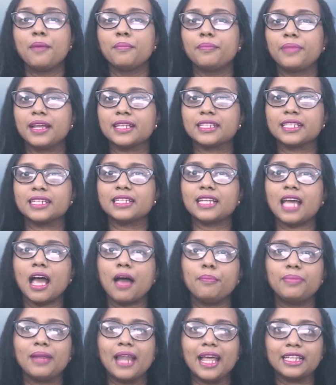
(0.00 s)
present
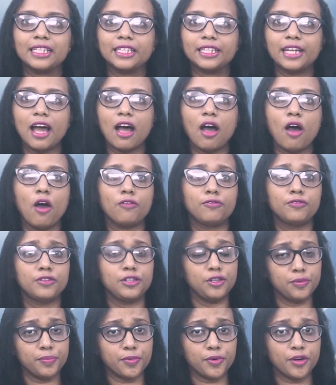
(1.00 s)
a plethora of
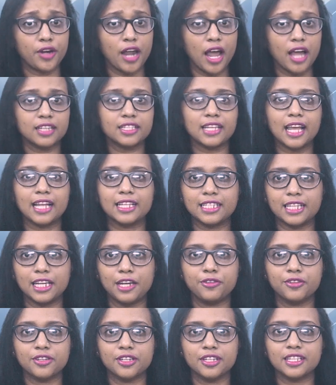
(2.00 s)
new products
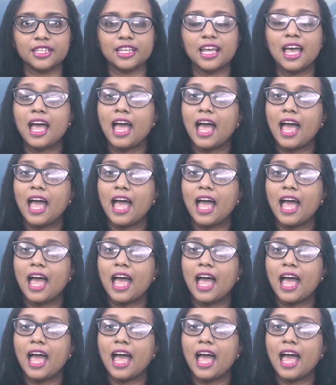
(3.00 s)
solutions,